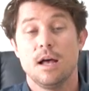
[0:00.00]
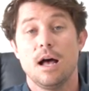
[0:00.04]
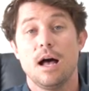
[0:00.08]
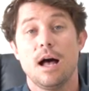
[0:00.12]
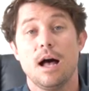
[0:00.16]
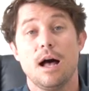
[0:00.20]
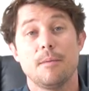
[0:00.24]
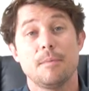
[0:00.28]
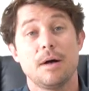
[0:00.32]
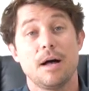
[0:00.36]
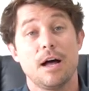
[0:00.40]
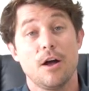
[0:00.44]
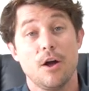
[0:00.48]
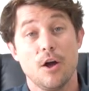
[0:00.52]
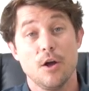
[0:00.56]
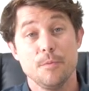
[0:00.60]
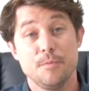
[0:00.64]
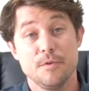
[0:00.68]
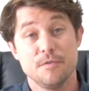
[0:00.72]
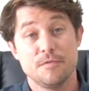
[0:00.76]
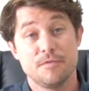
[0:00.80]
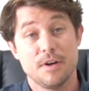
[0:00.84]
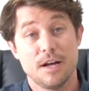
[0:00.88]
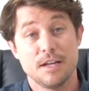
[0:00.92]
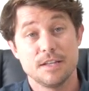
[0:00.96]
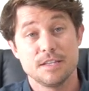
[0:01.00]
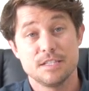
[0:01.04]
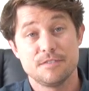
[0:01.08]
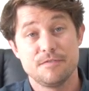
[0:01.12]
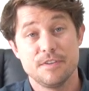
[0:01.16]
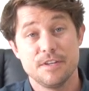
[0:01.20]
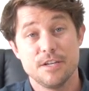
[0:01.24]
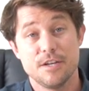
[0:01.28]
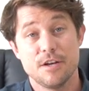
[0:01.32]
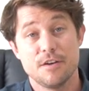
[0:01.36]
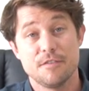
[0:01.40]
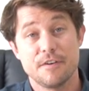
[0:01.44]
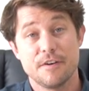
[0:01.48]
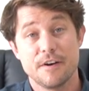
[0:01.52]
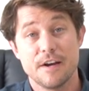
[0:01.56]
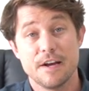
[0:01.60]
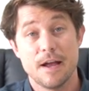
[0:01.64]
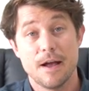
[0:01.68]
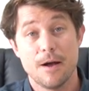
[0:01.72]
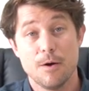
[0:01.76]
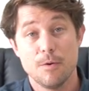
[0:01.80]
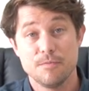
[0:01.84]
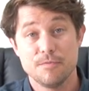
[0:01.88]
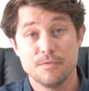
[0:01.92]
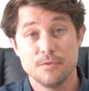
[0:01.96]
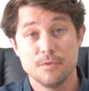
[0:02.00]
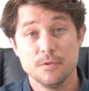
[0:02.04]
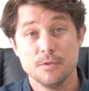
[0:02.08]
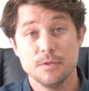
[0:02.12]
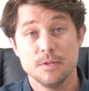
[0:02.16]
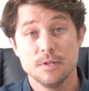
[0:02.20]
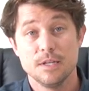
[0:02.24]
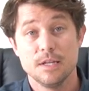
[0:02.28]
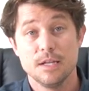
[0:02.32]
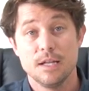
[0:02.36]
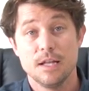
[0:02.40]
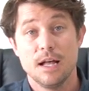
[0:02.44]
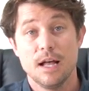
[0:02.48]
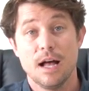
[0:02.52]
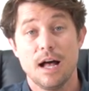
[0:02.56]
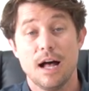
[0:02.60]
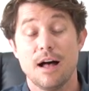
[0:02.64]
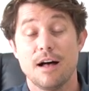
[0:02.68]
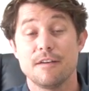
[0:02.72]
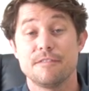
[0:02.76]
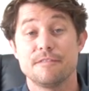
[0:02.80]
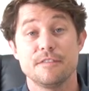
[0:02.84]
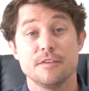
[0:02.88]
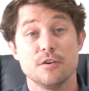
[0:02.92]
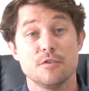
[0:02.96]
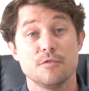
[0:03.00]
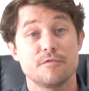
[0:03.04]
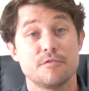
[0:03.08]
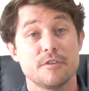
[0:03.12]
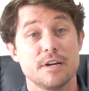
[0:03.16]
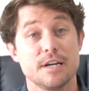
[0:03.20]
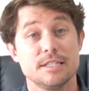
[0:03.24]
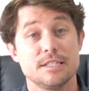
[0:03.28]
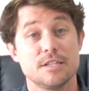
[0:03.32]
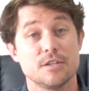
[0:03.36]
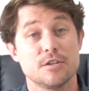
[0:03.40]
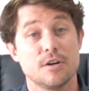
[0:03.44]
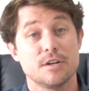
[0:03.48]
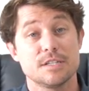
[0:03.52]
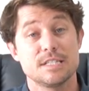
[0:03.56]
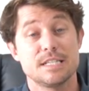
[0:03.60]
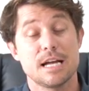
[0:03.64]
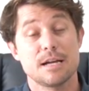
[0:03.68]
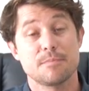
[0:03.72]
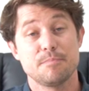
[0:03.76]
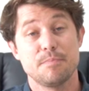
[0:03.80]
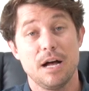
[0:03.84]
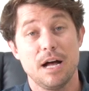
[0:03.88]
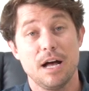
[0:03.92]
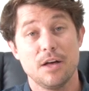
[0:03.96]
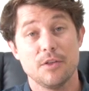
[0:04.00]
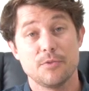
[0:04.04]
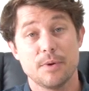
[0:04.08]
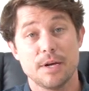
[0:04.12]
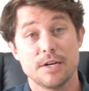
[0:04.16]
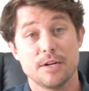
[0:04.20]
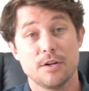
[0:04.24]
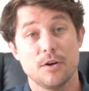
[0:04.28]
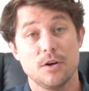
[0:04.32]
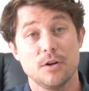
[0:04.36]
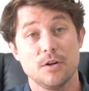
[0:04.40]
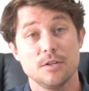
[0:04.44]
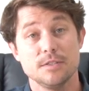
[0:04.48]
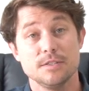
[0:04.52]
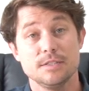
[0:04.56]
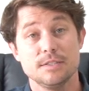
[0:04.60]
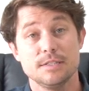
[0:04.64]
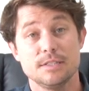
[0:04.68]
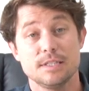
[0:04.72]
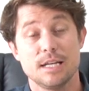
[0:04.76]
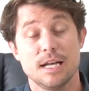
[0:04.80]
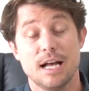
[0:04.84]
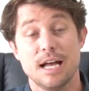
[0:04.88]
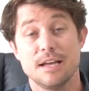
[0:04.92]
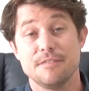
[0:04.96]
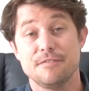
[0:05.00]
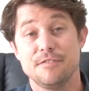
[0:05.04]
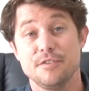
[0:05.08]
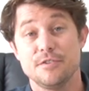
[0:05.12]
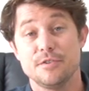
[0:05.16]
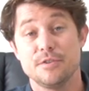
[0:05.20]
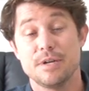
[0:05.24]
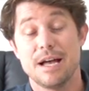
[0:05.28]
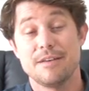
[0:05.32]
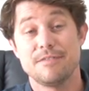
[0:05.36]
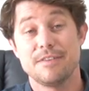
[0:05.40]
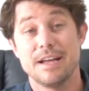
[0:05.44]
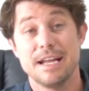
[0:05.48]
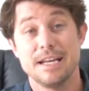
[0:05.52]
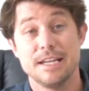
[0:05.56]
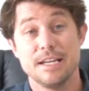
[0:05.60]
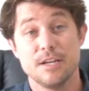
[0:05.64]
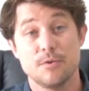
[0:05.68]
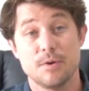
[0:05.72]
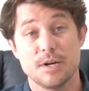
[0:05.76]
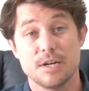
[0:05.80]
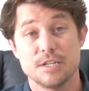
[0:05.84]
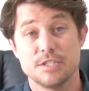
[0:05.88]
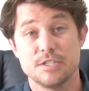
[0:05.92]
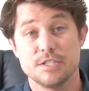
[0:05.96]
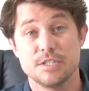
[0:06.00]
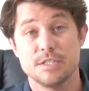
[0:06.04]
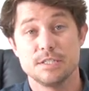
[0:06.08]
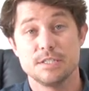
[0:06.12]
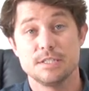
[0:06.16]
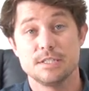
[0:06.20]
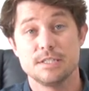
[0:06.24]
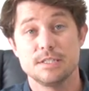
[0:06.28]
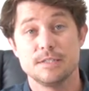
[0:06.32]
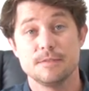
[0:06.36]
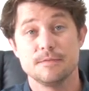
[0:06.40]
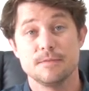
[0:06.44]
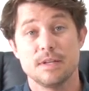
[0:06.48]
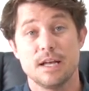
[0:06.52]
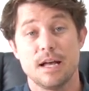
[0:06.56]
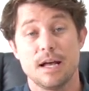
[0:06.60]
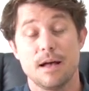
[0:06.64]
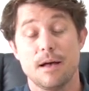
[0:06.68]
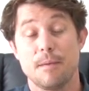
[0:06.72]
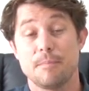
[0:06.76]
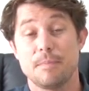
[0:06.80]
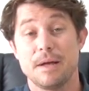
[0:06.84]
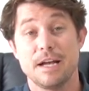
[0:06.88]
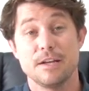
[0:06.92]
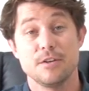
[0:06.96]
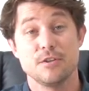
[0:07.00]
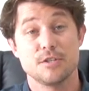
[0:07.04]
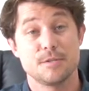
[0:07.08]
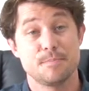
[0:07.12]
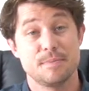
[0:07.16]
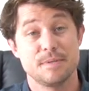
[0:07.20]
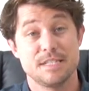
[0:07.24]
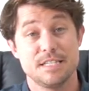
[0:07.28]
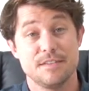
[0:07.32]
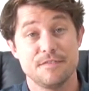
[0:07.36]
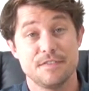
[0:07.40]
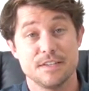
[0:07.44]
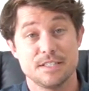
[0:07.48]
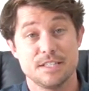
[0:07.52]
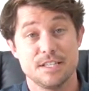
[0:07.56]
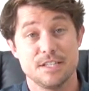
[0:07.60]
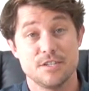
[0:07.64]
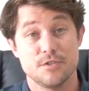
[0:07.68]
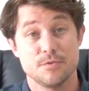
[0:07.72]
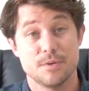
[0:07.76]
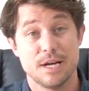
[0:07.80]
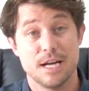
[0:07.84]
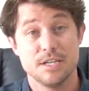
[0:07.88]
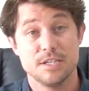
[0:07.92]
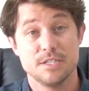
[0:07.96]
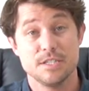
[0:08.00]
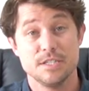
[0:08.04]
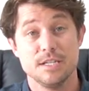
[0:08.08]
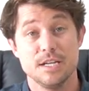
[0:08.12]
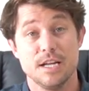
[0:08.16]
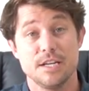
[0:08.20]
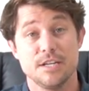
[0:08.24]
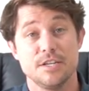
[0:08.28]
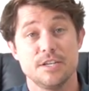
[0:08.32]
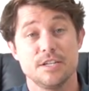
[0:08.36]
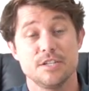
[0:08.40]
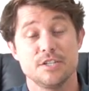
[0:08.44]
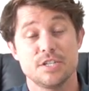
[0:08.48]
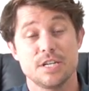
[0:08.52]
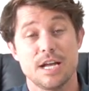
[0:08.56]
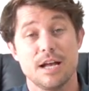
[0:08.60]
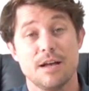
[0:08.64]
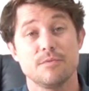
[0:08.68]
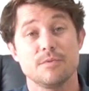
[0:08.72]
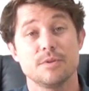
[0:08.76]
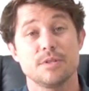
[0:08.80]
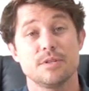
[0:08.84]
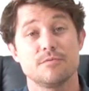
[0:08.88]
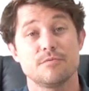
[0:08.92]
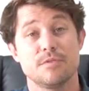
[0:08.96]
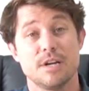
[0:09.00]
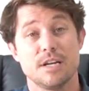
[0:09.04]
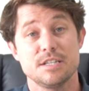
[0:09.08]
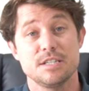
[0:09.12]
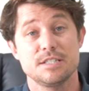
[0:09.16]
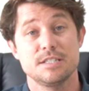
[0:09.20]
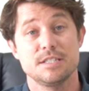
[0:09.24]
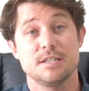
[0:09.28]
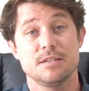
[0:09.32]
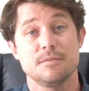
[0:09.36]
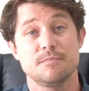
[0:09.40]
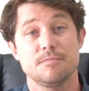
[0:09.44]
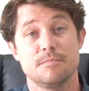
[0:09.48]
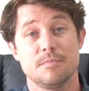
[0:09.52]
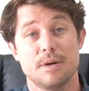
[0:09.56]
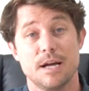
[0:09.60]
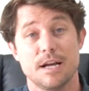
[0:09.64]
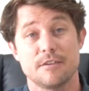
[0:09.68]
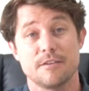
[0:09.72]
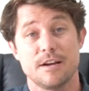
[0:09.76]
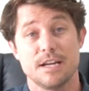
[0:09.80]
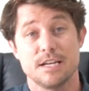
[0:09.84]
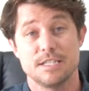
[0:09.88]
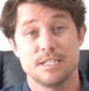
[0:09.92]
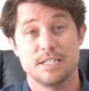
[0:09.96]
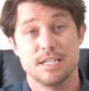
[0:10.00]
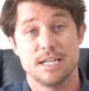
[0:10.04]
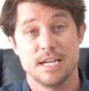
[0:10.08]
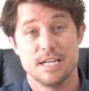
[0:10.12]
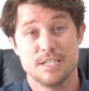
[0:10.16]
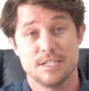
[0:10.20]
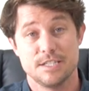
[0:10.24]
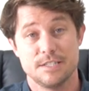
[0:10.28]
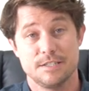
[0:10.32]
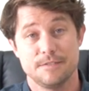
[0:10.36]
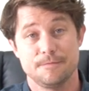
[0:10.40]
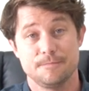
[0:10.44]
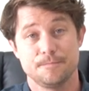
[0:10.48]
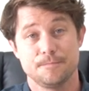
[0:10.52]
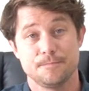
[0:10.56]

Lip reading: I hope you find this video very helpful. Feel free to contact Pathway to Oz if you do have any questions about your specific situation, and you can chat with a registered migration agent.